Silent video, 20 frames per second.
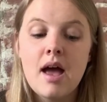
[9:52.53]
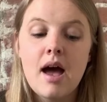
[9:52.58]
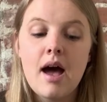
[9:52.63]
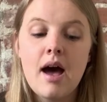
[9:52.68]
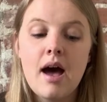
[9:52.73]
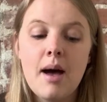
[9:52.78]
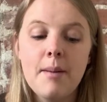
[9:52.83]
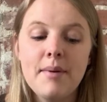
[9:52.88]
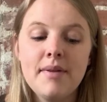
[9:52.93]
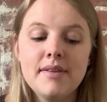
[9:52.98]

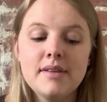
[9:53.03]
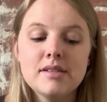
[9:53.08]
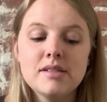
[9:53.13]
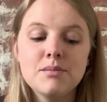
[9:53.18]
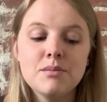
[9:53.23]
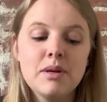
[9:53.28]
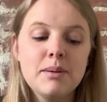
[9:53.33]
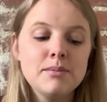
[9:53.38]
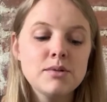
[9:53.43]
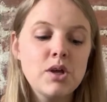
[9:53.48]
And then
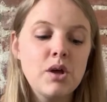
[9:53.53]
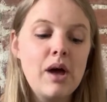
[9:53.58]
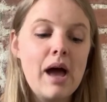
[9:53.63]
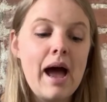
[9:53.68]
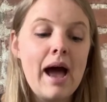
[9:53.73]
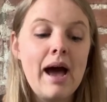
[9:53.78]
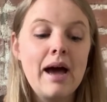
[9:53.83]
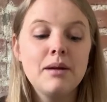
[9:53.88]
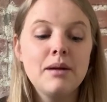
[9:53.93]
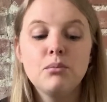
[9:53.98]
sometimes I'll
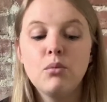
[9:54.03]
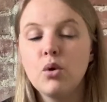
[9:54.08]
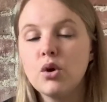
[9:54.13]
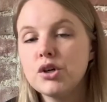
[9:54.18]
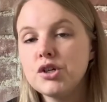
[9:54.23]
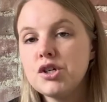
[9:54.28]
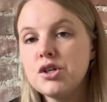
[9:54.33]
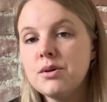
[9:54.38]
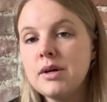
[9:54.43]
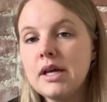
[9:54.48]
add
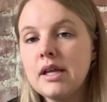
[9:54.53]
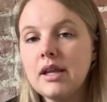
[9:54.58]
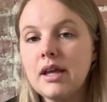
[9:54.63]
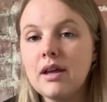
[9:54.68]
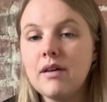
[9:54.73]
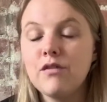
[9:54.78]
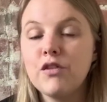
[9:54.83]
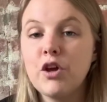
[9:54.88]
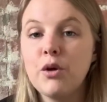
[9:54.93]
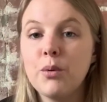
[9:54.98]
more to it,
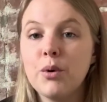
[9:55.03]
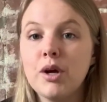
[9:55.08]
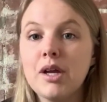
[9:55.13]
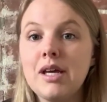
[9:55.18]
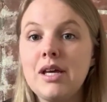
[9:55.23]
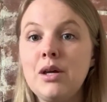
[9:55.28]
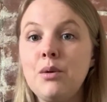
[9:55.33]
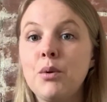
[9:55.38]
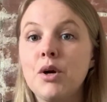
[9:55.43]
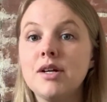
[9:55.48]
like if there were
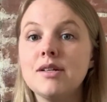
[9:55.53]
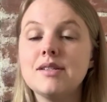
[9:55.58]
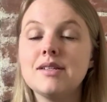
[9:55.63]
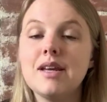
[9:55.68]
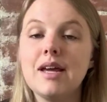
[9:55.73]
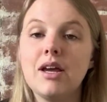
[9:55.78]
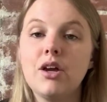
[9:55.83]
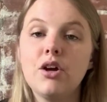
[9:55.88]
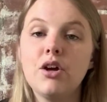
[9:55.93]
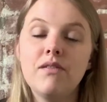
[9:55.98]
keywords that
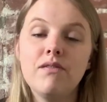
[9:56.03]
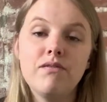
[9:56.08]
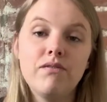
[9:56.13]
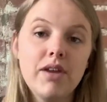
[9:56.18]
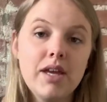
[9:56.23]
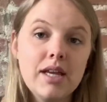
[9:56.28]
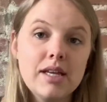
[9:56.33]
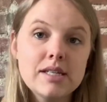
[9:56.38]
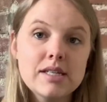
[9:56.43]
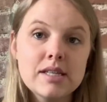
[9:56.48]
I couldn't
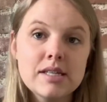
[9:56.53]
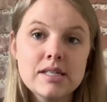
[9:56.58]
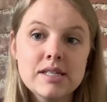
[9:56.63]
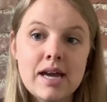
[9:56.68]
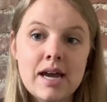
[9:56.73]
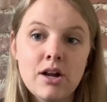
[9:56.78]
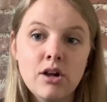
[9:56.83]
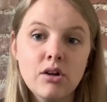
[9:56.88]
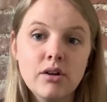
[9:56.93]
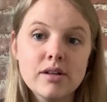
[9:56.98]
fit into the
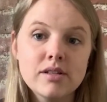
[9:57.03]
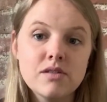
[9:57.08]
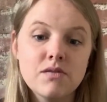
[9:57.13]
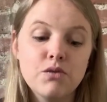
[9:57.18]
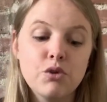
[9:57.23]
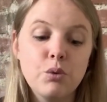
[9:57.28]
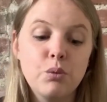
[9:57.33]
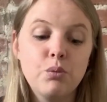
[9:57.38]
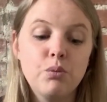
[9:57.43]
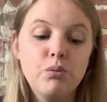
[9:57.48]
title because
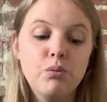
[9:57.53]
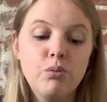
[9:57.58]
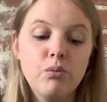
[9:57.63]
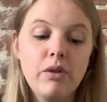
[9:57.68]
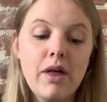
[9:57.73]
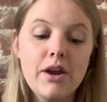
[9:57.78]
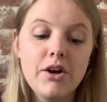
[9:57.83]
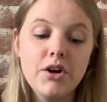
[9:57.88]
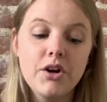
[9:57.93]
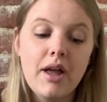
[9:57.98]
of the
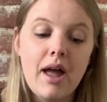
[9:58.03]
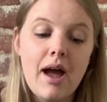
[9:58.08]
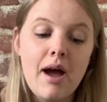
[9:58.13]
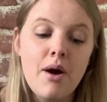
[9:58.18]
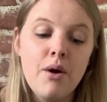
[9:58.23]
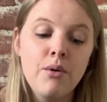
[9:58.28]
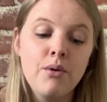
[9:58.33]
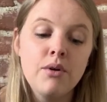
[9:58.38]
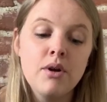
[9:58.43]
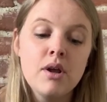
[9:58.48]
letter
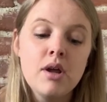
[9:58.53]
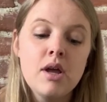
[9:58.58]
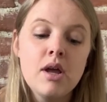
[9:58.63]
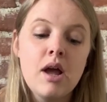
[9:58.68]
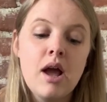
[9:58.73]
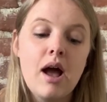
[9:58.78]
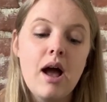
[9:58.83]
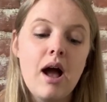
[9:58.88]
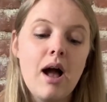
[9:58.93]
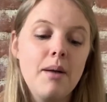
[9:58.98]
count,
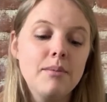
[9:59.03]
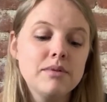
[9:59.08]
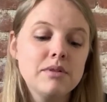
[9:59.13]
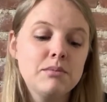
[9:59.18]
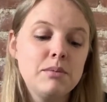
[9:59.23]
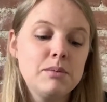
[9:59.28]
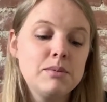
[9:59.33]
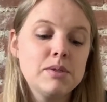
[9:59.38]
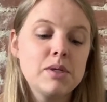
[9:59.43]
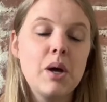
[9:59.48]

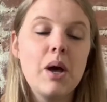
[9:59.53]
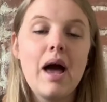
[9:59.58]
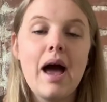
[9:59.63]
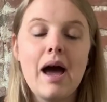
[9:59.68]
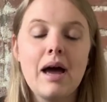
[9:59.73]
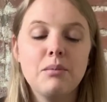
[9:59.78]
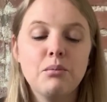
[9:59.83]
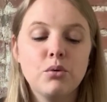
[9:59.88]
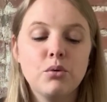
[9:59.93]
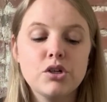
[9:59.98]
Sometimes I'll
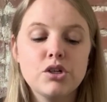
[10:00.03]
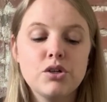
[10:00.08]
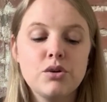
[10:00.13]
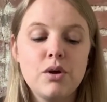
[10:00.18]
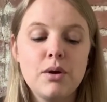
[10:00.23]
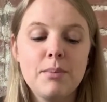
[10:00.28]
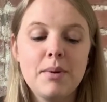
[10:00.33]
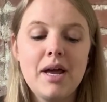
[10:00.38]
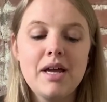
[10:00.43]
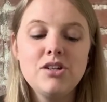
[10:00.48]
add more to
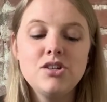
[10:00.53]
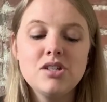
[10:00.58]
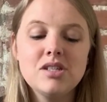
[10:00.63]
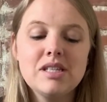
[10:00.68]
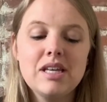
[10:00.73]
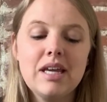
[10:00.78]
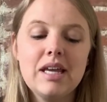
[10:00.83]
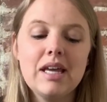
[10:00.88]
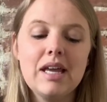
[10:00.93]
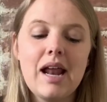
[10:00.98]
it, but I just
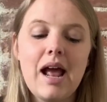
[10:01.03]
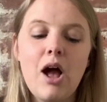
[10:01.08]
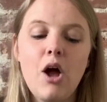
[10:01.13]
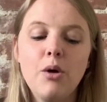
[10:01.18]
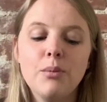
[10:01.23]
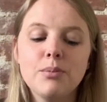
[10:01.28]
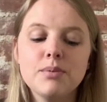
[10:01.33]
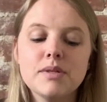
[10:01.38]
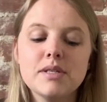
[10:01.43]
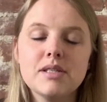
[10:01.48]
think it
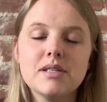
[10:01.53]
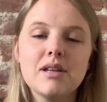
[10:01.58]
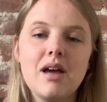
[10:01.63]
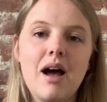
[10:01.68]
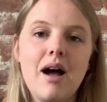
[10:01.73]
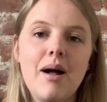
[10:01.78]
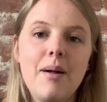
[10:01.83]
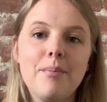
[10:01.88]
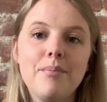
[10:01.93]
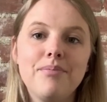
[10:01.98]
helps.
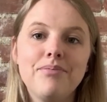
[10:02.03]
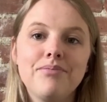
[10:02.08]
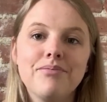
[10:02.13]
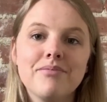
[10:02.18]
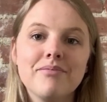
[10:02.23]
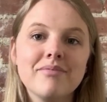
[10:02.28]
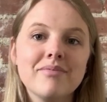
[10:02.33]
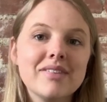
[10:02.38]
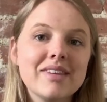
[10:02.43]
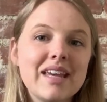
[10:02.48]

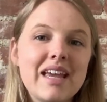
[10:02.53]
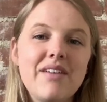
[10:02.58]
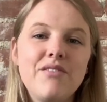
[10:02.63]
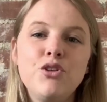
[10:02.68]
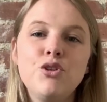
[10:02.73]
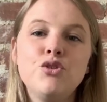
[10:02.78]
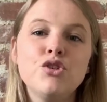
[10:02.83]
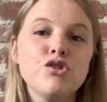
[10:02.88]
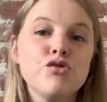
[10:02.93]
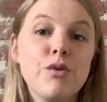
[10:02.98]
If
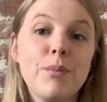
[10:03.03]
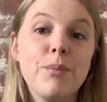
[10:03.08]
you just